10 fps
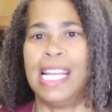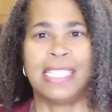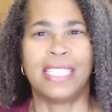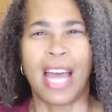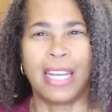
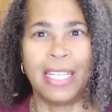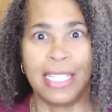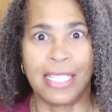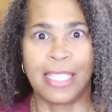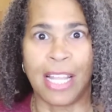It's not an
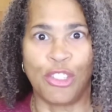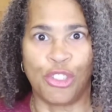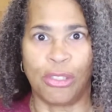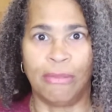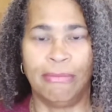
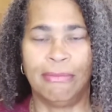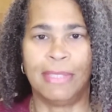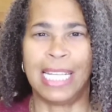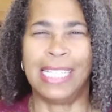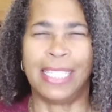essential.
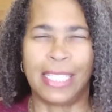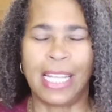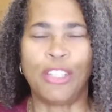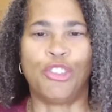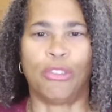
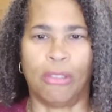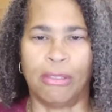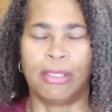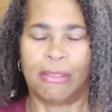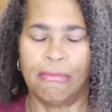
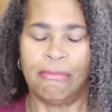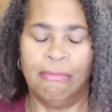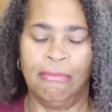Essentials.